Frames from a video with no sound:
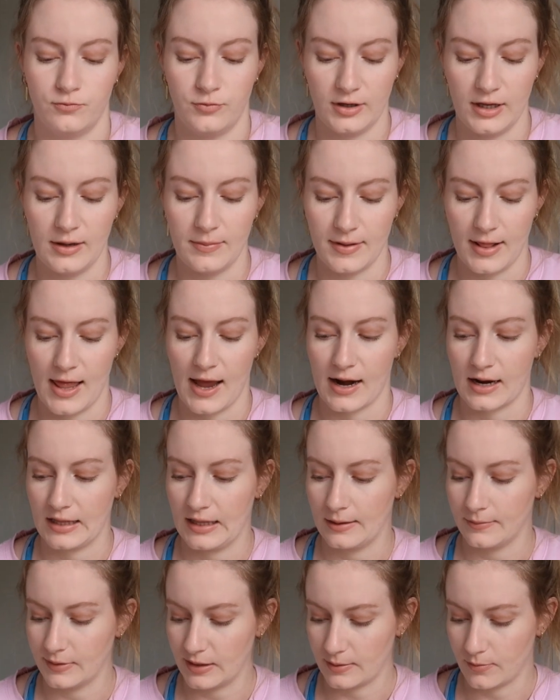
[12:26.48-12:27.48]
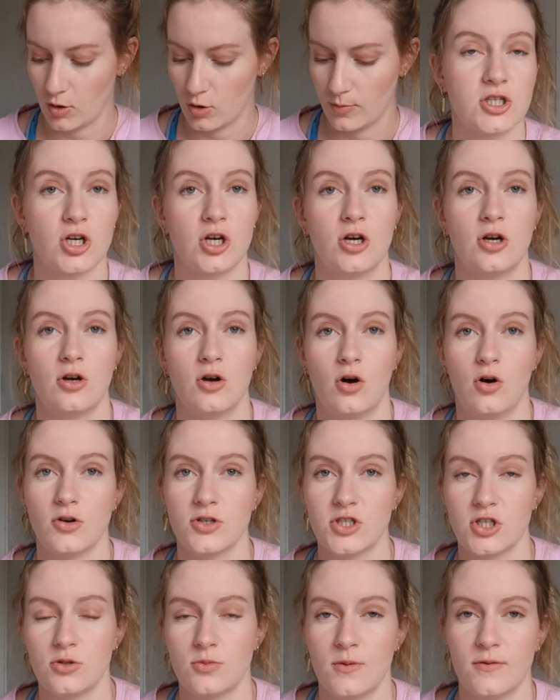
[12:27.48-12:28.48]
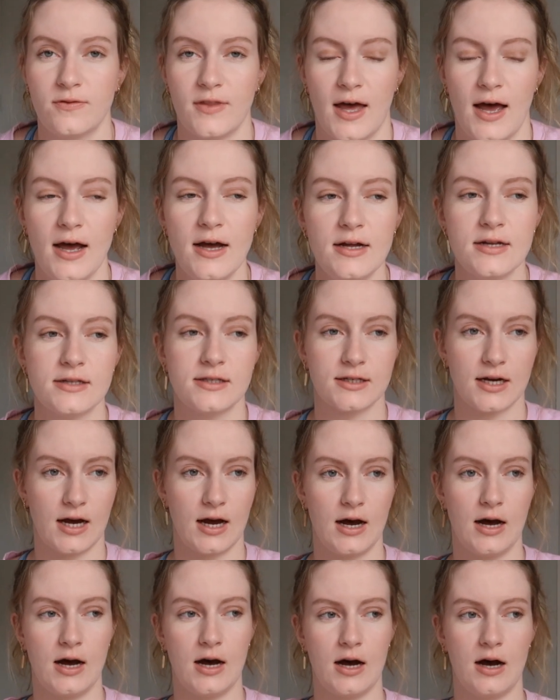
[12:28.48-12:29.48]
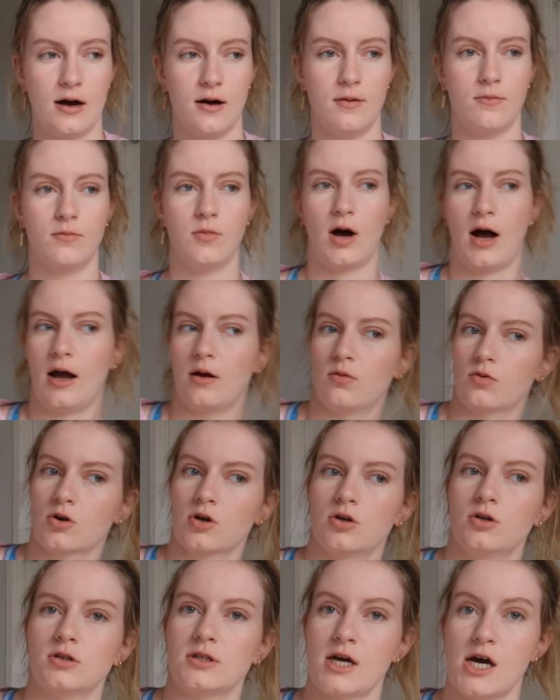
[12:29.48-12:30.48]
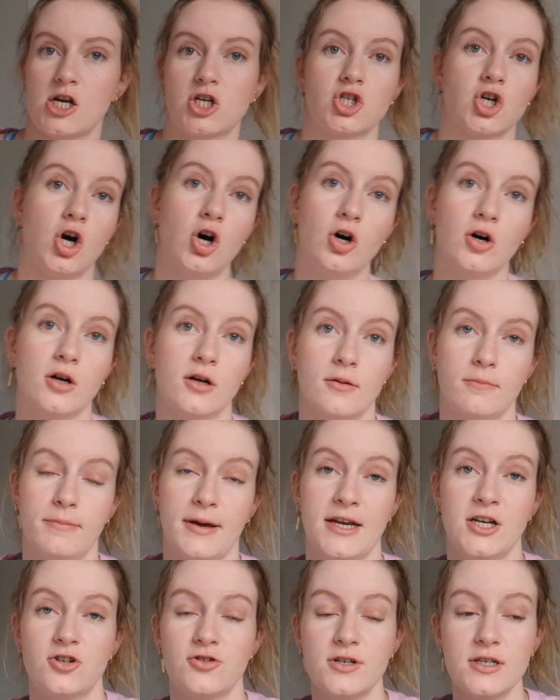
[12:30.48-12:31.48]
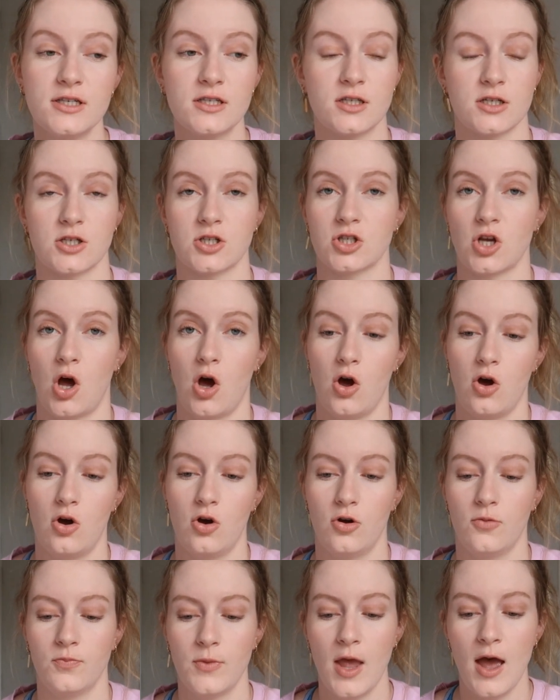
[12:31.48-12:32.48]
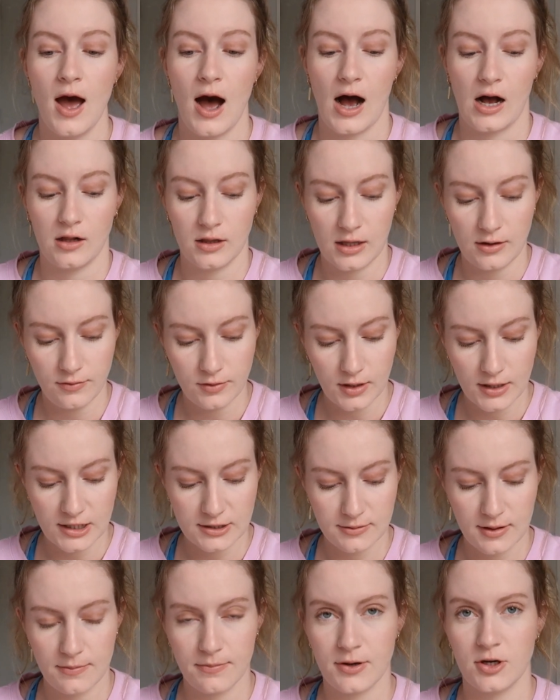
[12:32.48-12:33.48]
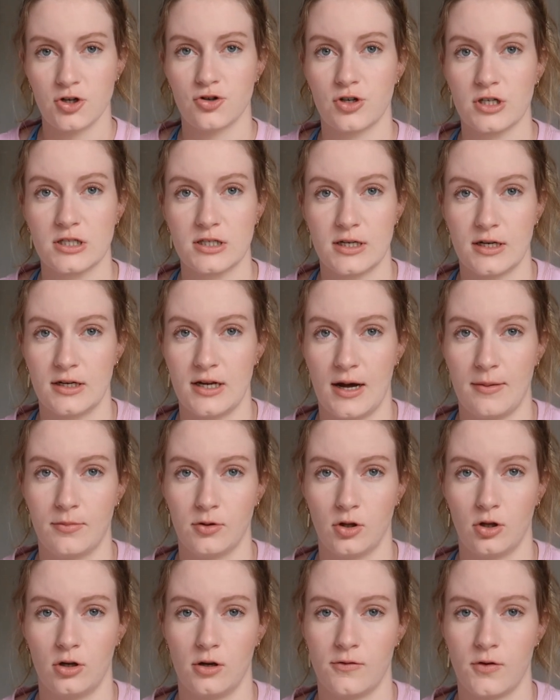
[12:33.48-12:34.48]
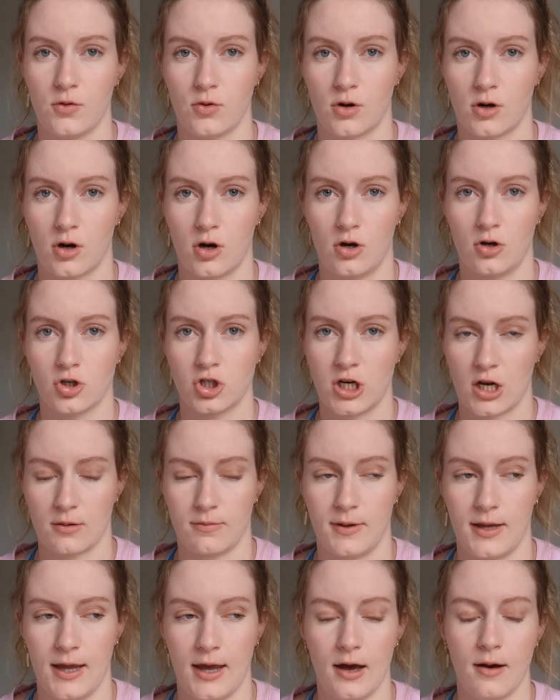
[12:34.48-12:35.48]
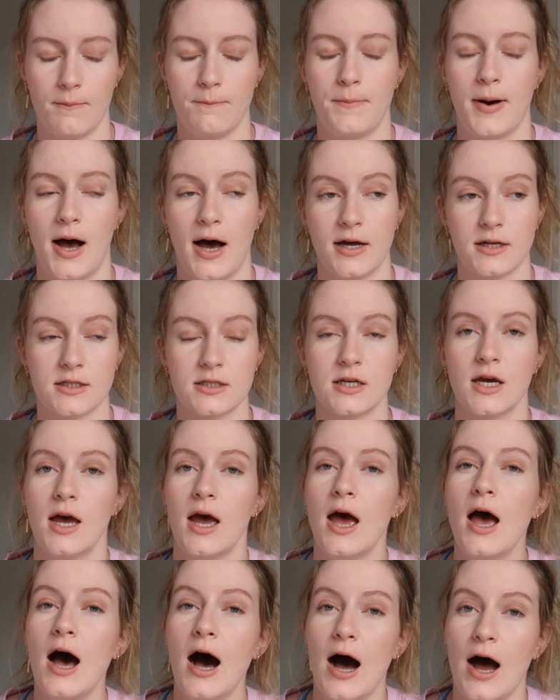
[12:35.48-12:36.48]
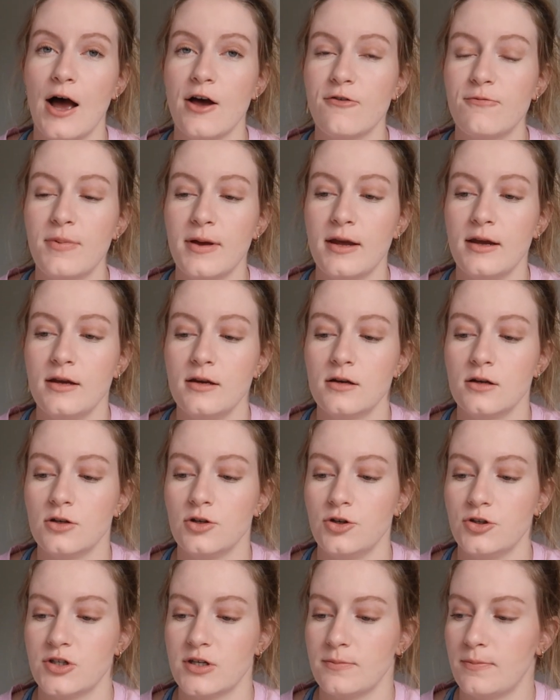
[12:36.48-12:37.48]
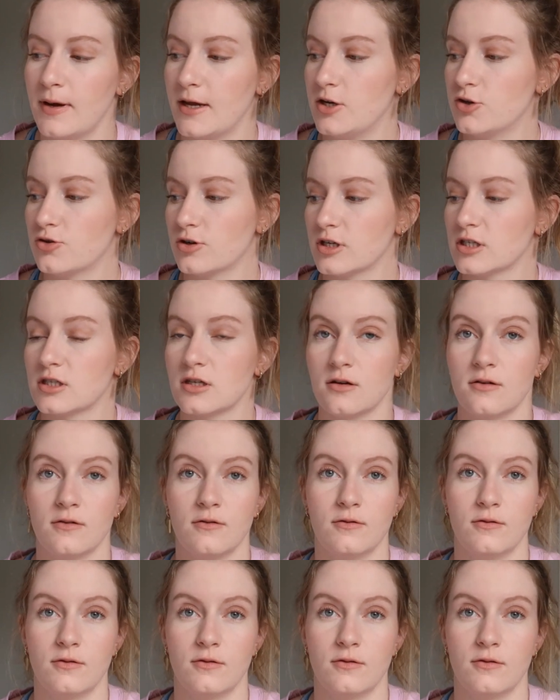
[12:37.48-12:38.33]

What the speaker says: Really been liking them at the moment. So also with that, I want to touch on Pinterest. So I'll leave a link to my Pinterest down below if you want to go check me out. But I've been using Pinterest